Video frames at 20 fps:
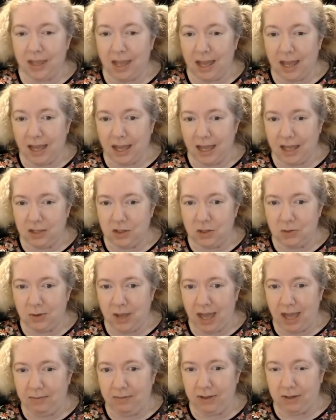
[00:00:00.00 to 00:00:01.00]
I do
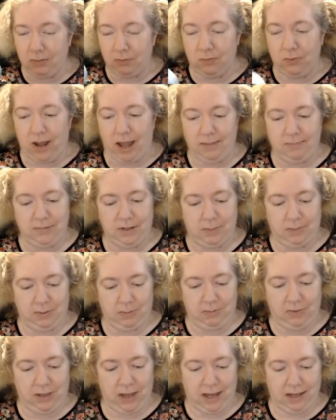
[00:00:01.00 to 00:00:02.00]
have it wrapped up in
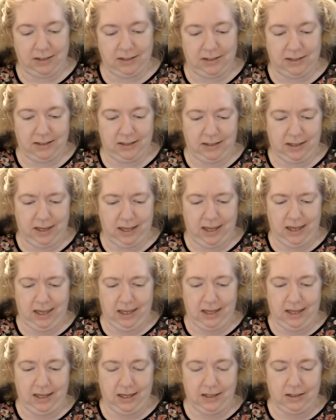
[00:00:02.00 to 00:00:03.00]
plastic,
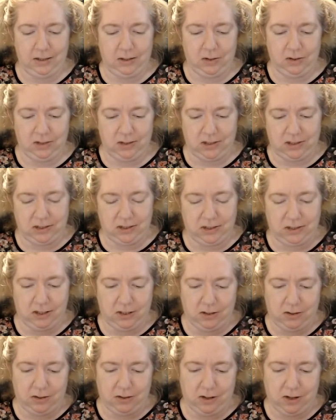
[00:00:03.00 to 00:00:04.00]
and there is a
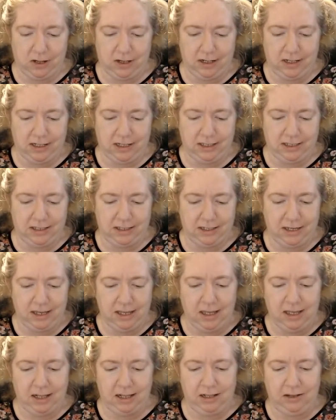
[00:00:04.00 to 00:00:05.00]
sticker on it.
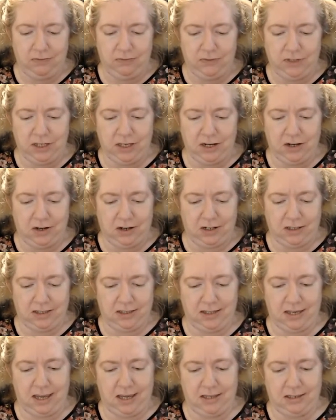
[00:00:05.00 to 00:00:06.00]
Lift here, it
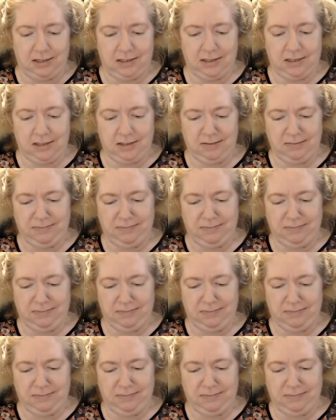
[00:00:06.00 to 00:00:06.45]
says.